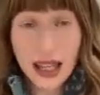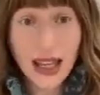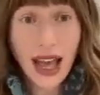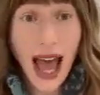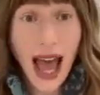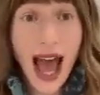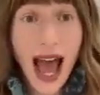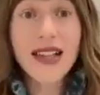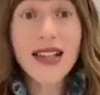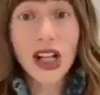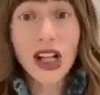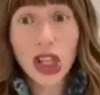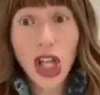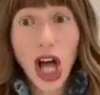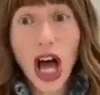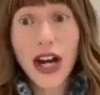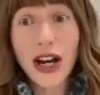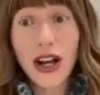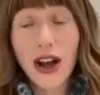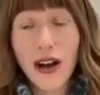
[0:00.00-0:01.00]
has a
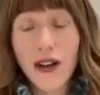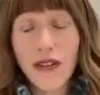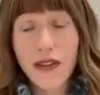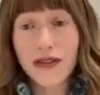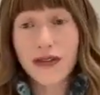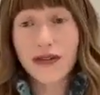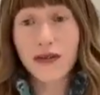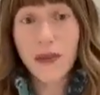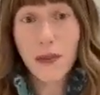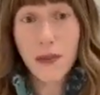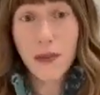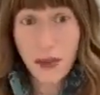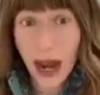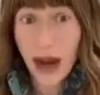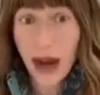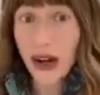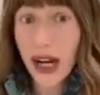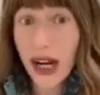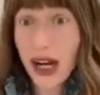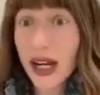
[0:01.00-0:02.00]
lot of
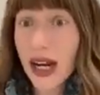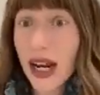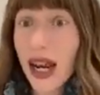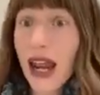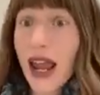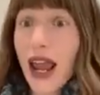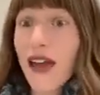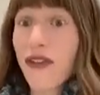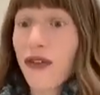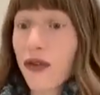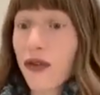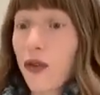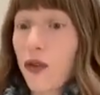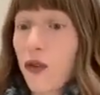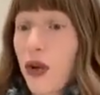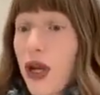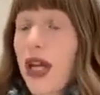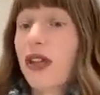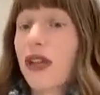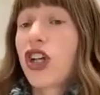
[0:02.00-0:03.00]
merit if
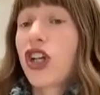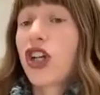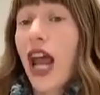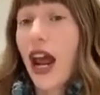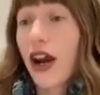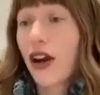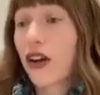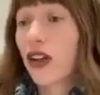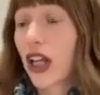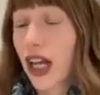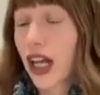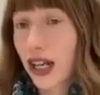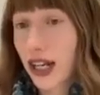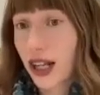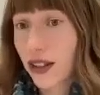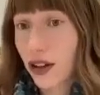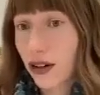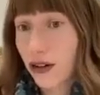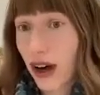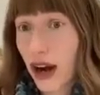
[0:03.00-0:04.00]
we channel it
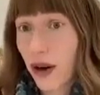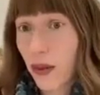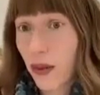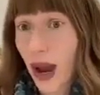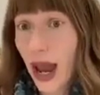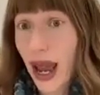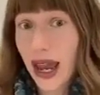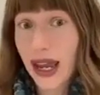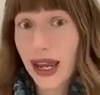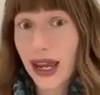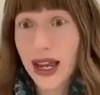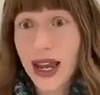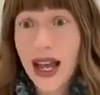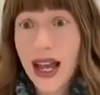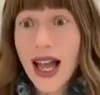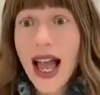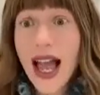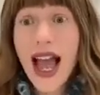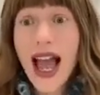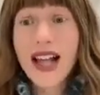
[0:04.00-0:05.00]
in the right way.
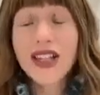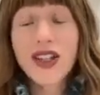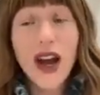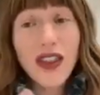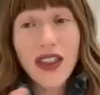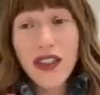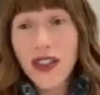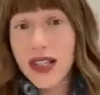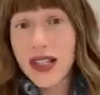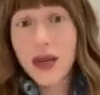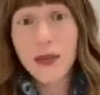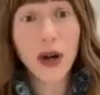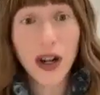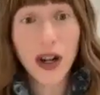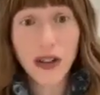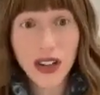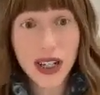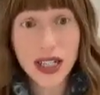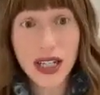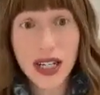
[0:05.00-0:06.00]
And so I think that's a
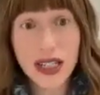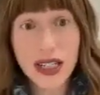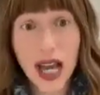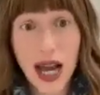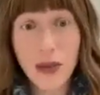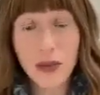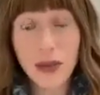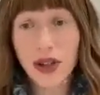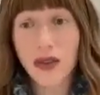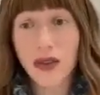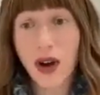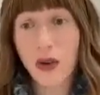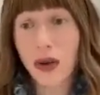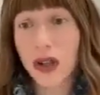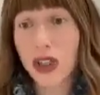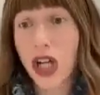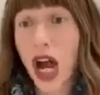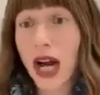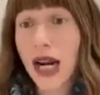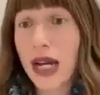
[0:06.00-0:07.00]
perfect example of what
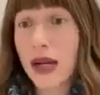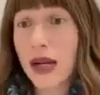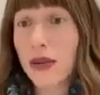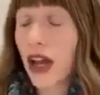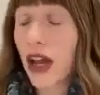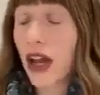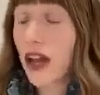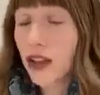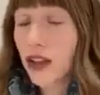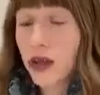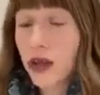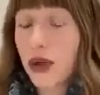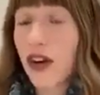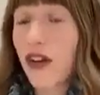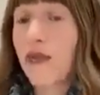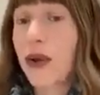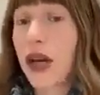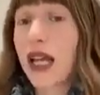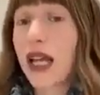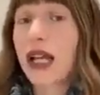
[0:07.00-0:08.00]
we're talking about. If you would
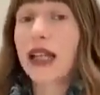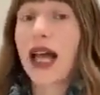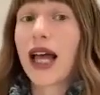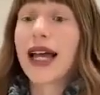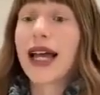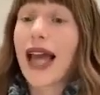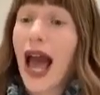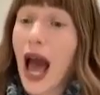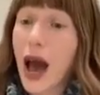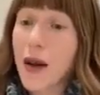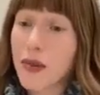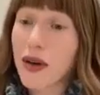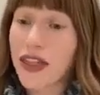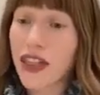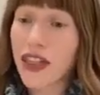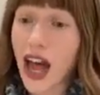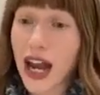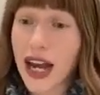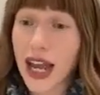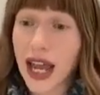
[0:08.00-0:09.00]
have been like
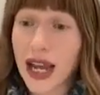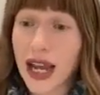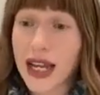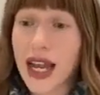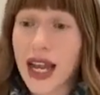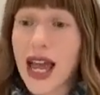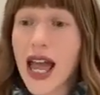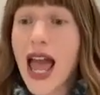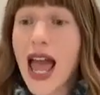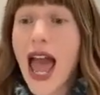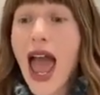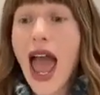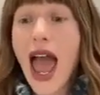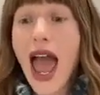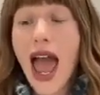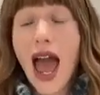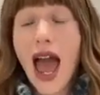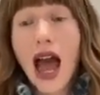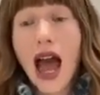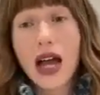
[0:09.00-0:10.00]
apathetic
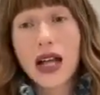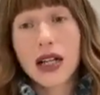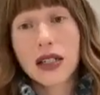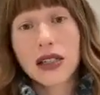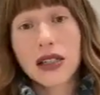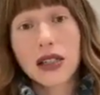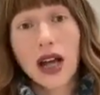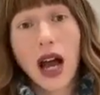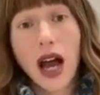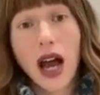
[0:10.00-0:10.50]
and